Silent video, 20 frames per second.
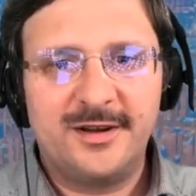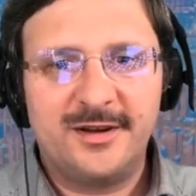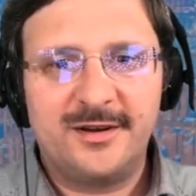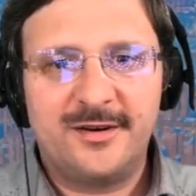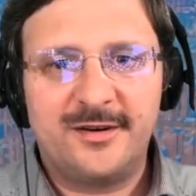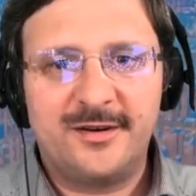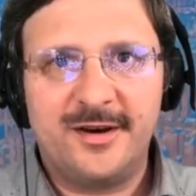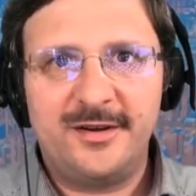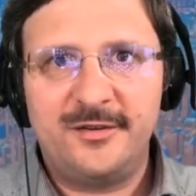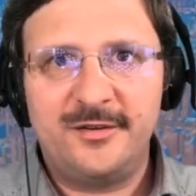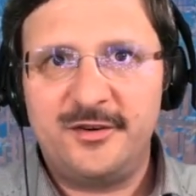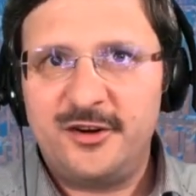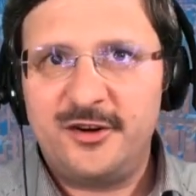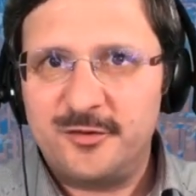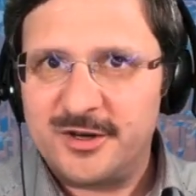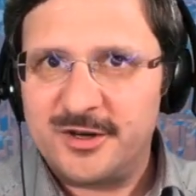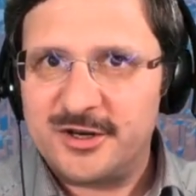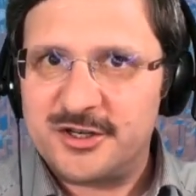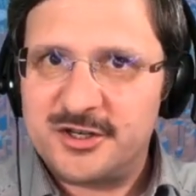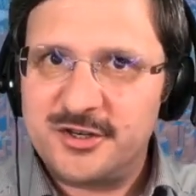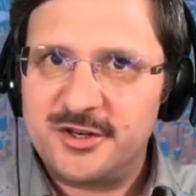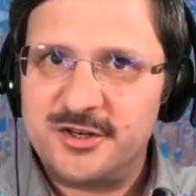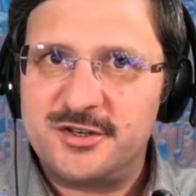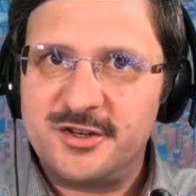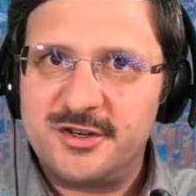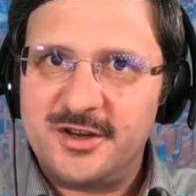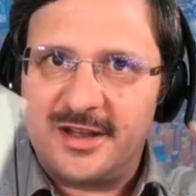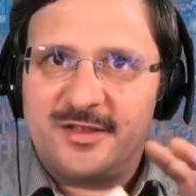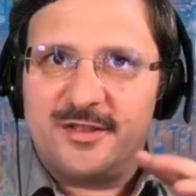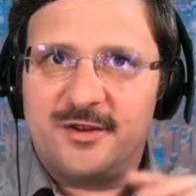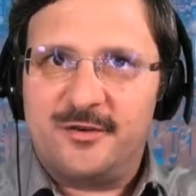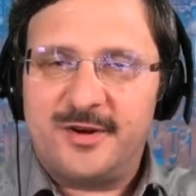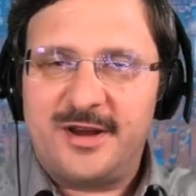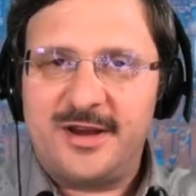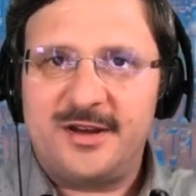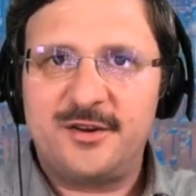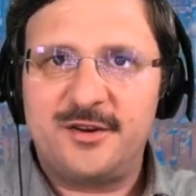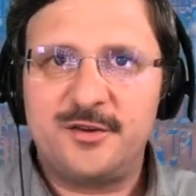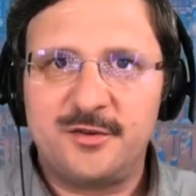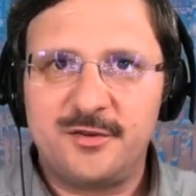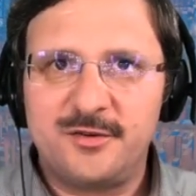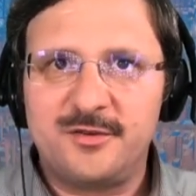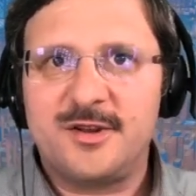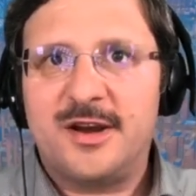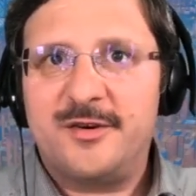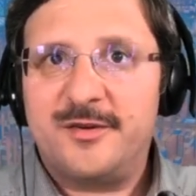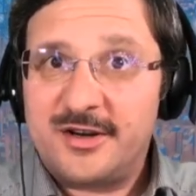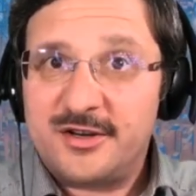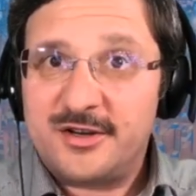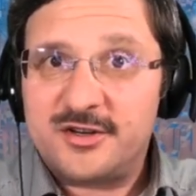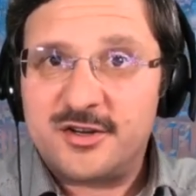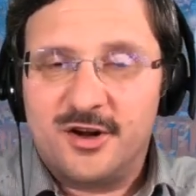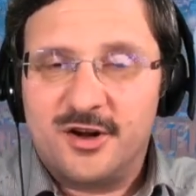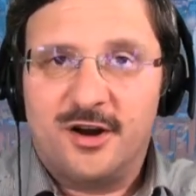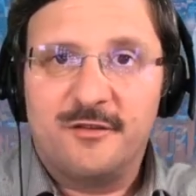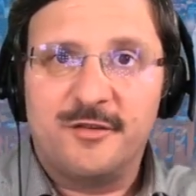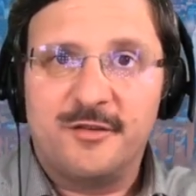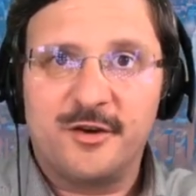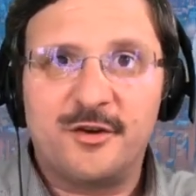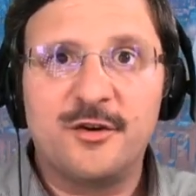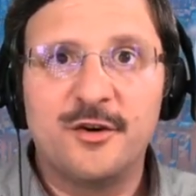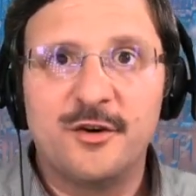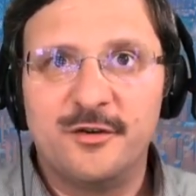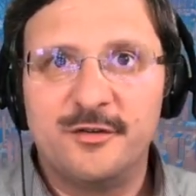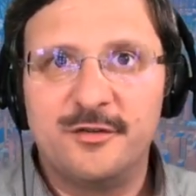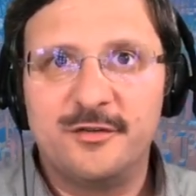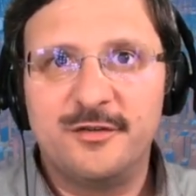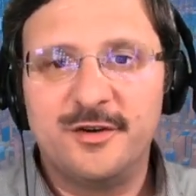Right? You need to make sure to get the right direction of the curve.